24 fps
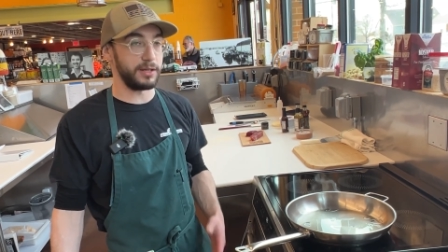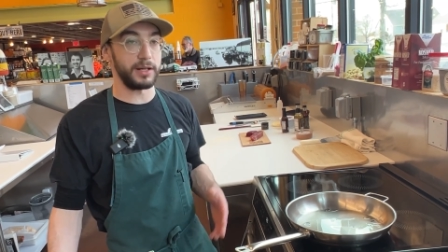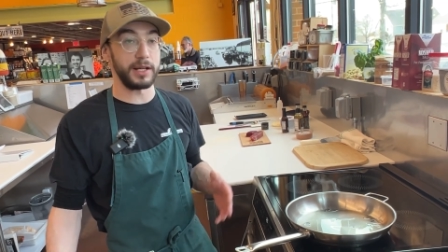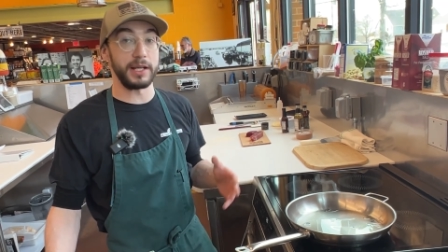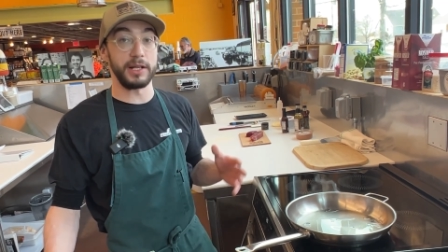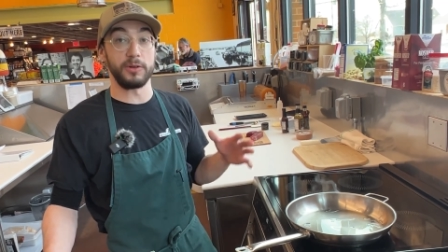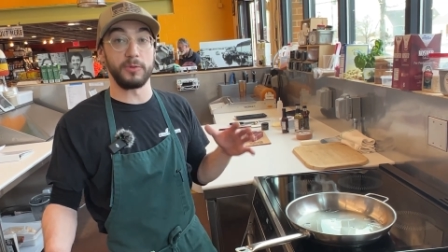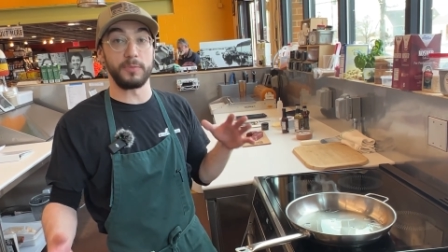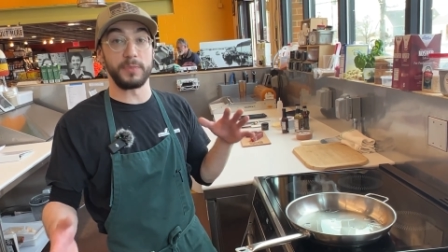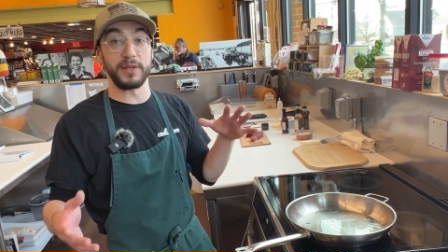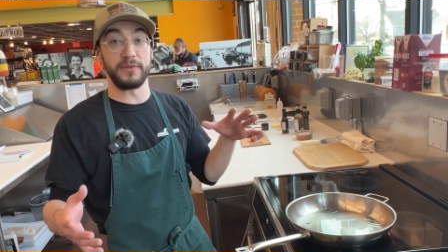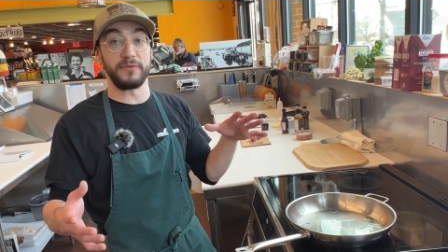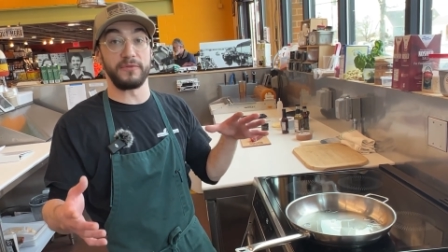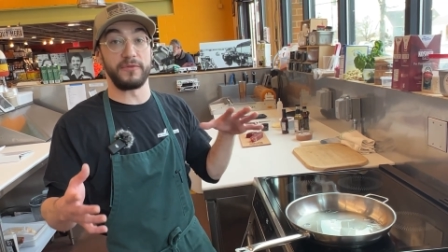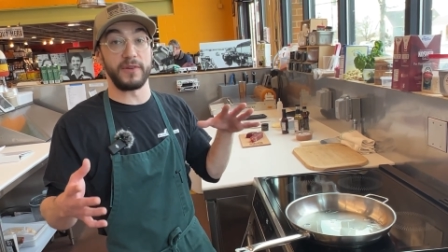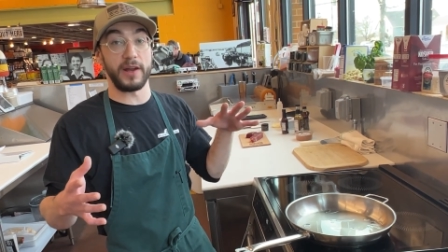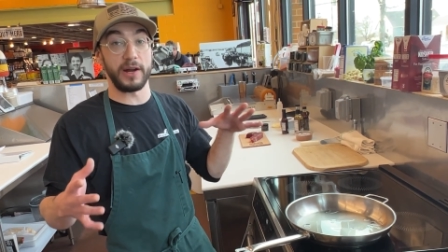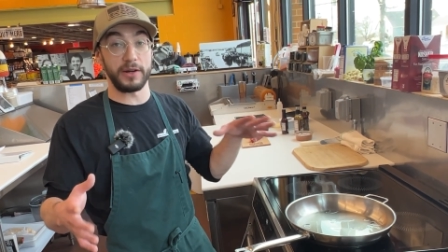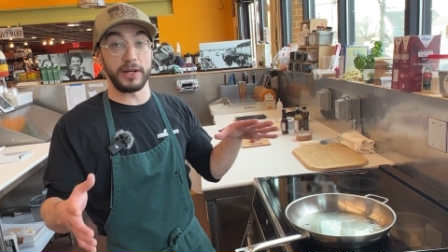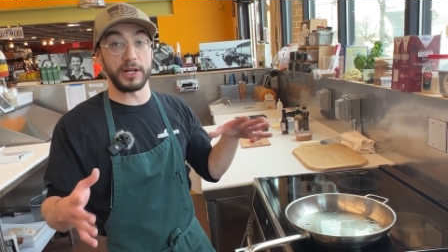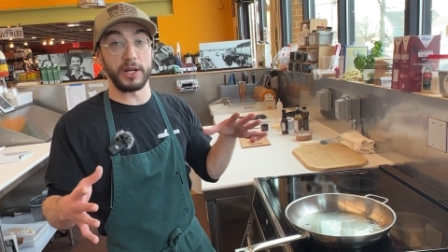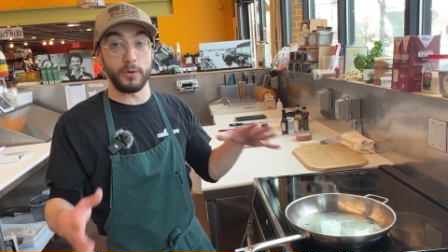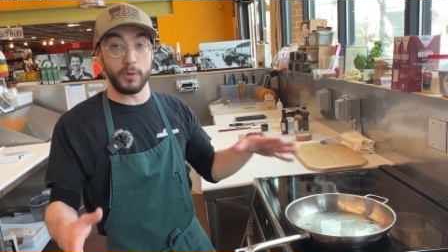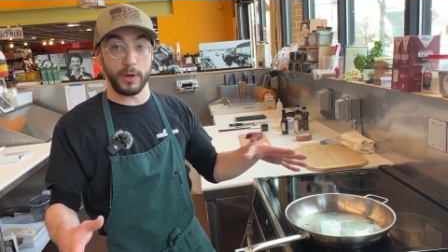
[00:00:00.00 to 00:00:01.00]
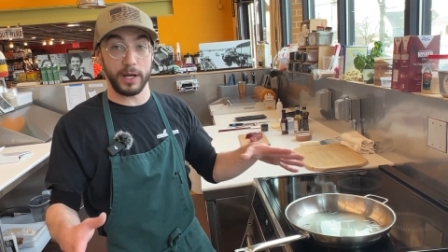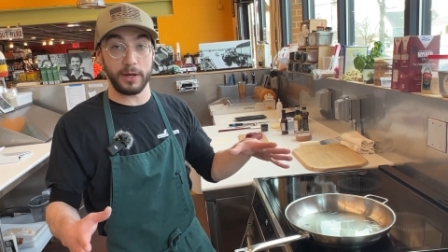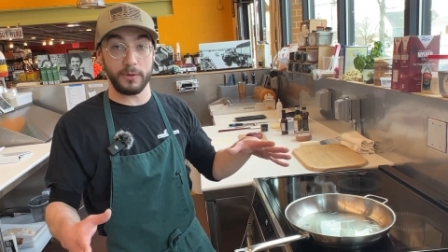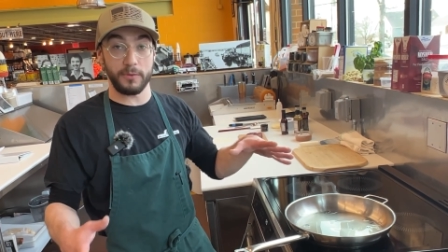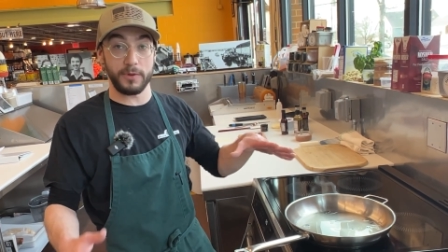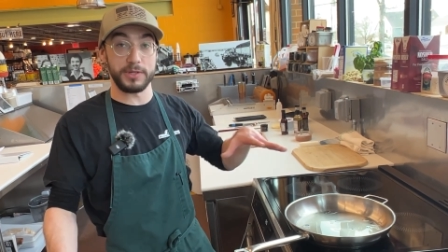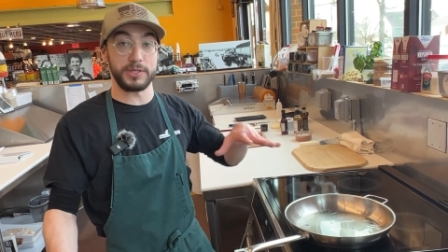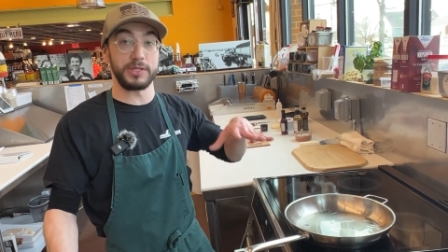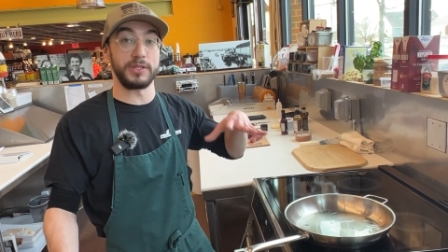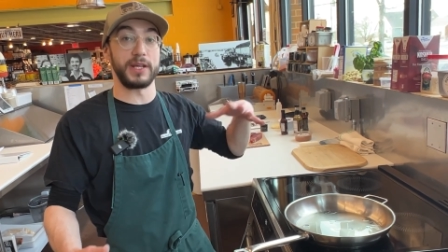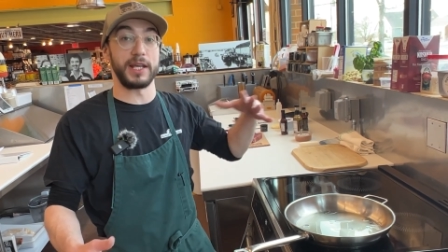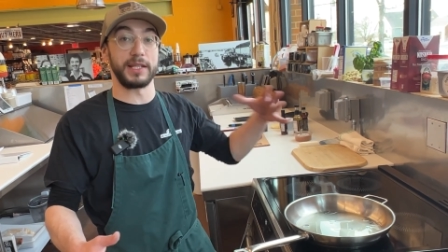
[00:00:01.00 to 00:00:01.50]
It'll be very quick
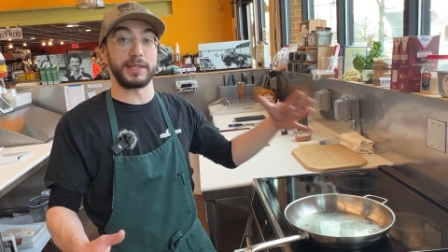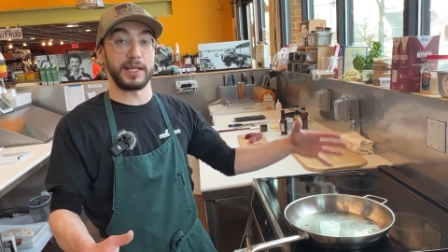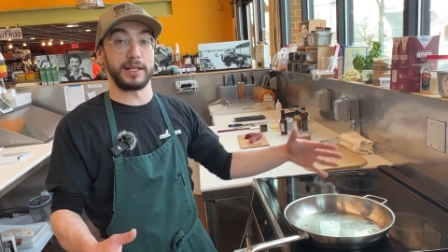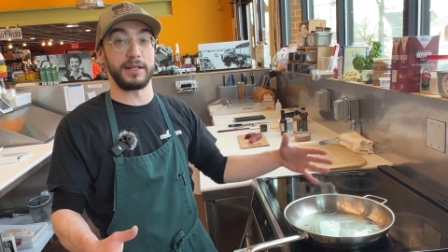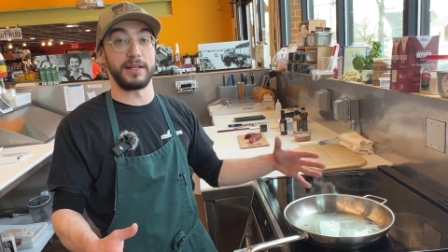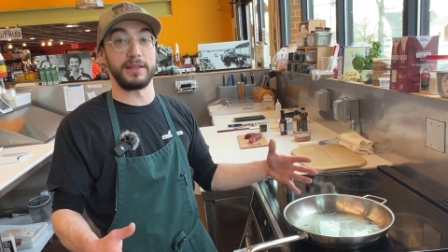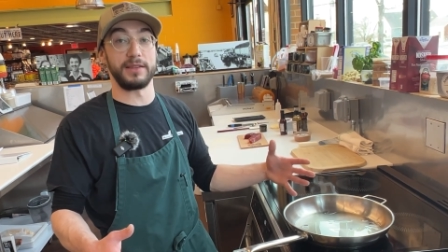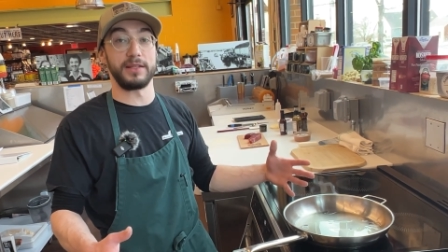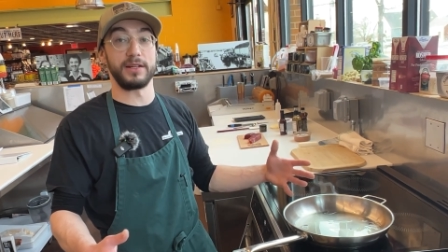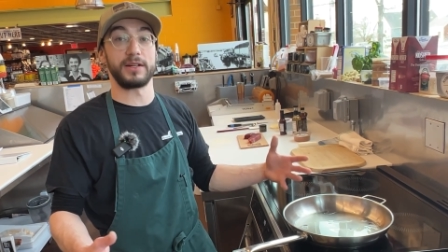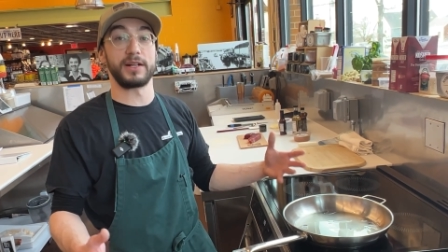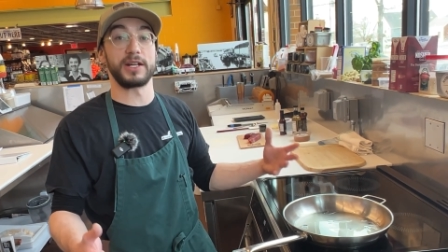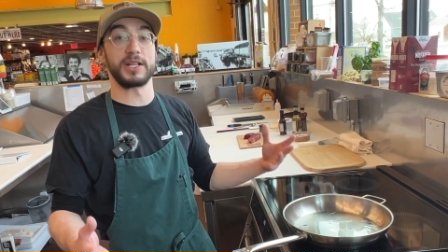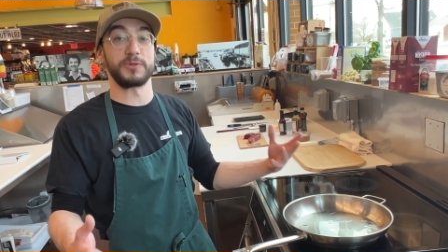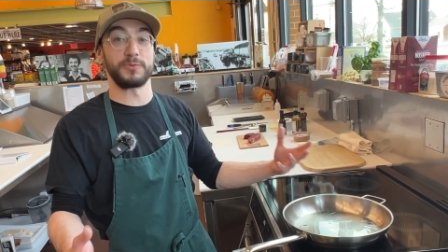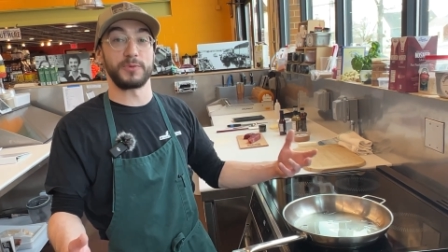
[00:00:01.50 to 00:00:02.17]
once you get that in there because